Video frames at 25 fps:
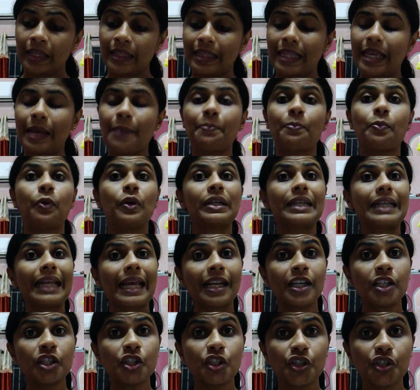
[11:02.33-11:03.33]
they
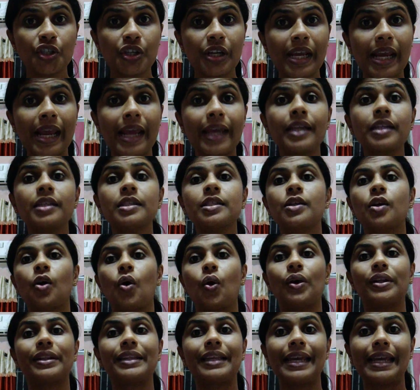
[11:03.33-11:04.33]
potentiate
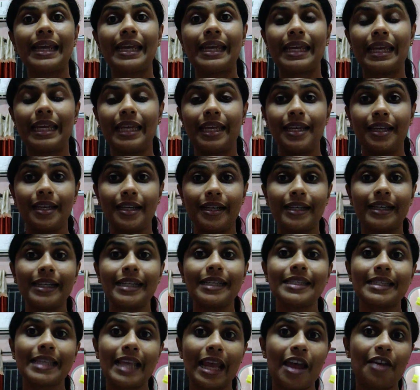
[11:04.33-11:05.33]
or they
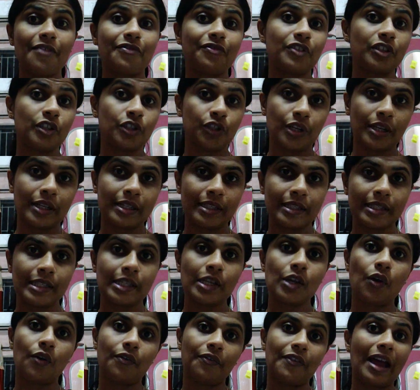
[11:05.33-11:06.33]
increase the
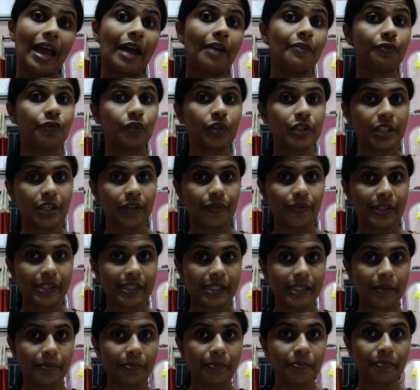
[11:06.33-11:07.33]
efficiency of
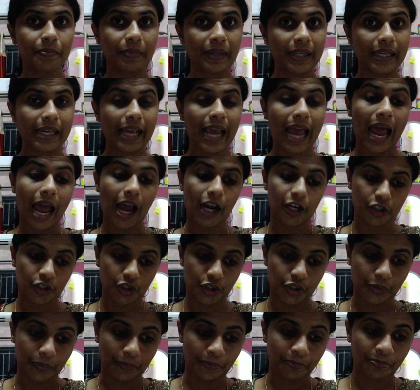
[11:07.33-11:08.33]
amphotericin B
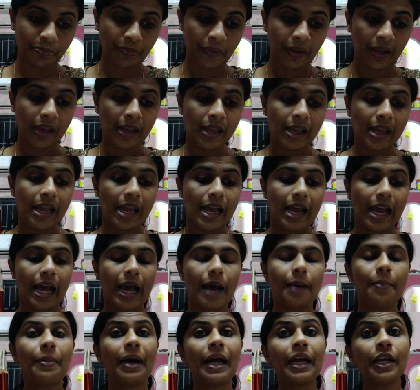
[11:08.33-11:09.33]
action.
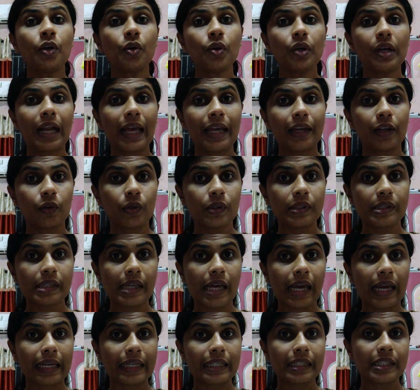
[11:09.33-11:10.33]

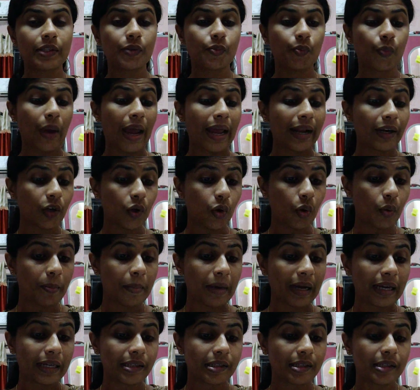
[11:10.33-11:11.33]
Aminoglycosides,
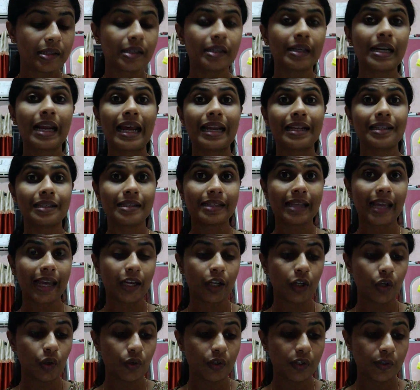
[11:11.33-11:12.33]
vancomycin and
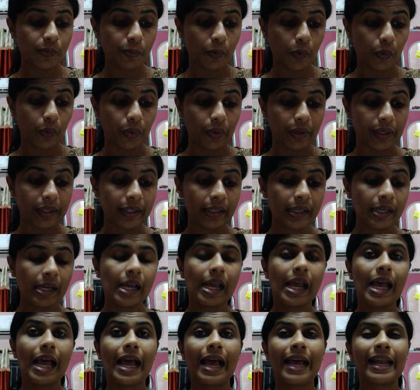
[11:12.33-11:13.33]
cyclosporin
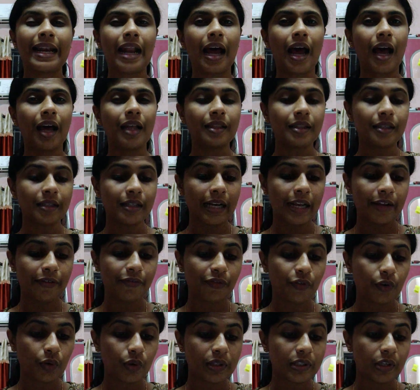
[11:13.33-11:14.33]
and other
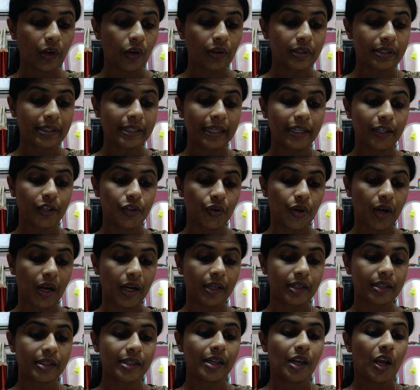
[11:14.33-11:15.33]
nephrotoxic
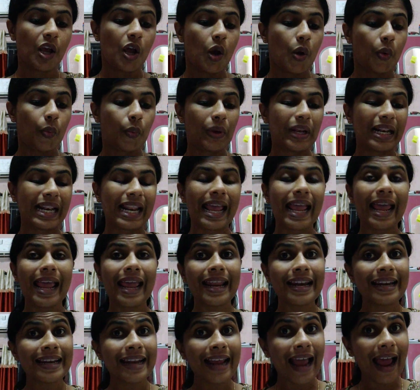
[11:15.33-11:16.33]
drugs will
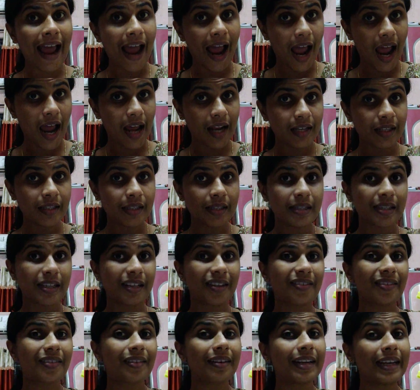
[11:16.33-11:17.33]
enhance the
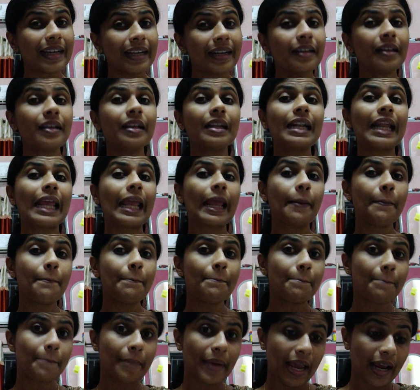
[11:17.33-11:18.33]
renal
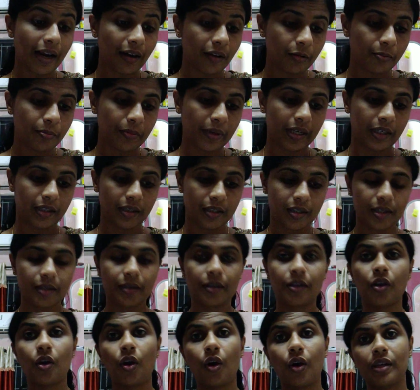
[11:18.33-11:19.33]
impairment
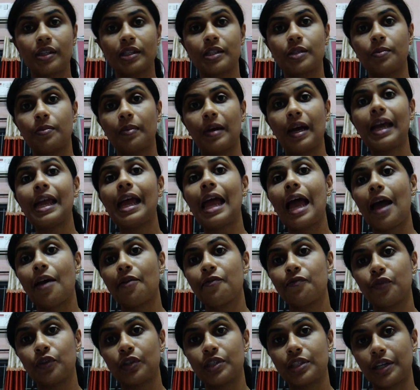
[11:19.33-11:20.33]
caused by
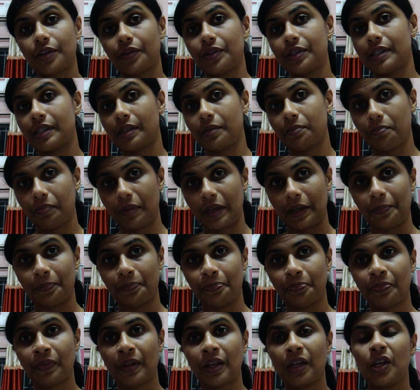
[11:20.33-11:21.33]
amphotericin B.
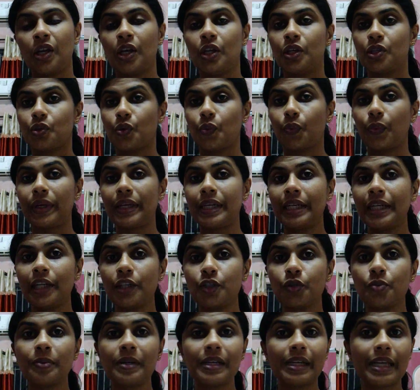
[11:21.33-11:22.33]
So we need
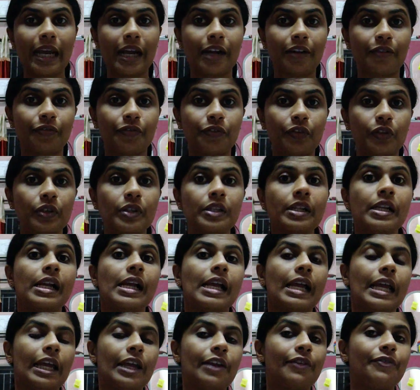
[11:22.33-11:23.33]
to be careful.
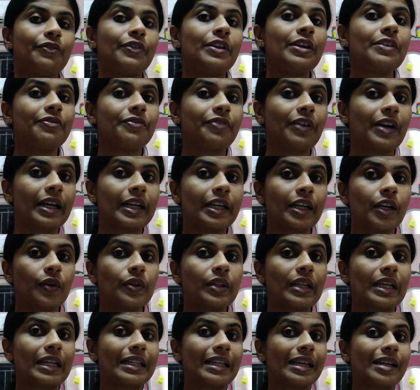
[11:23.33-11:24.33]
If we find out
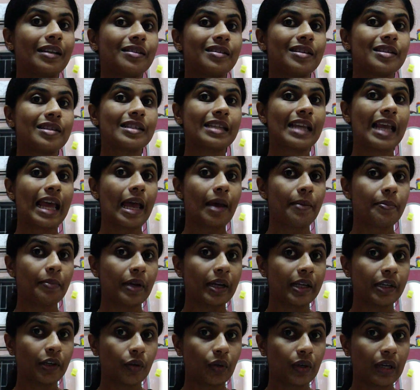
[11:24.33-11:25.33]
that there is
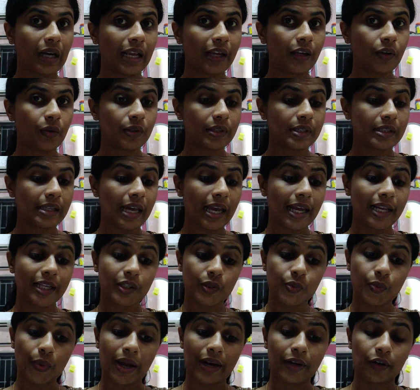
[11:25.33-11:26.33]

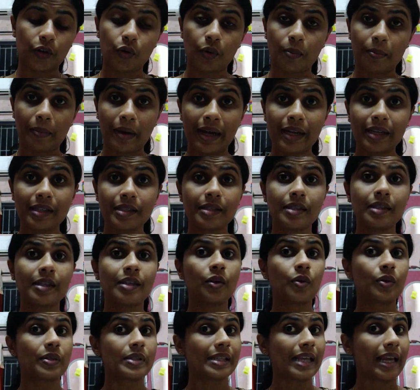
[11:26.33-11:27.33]
aminoglycosides, vancomycin
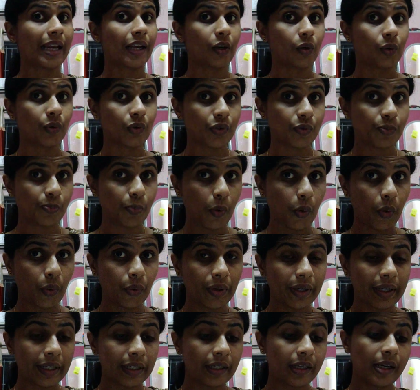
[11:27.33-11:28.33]
or
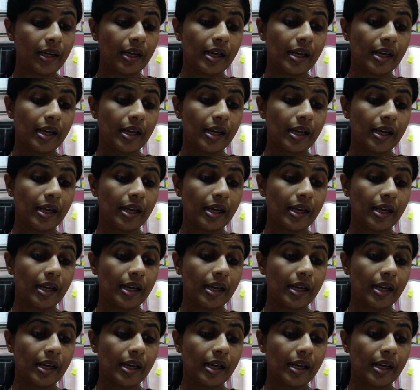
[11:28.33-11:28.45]
cyclosporin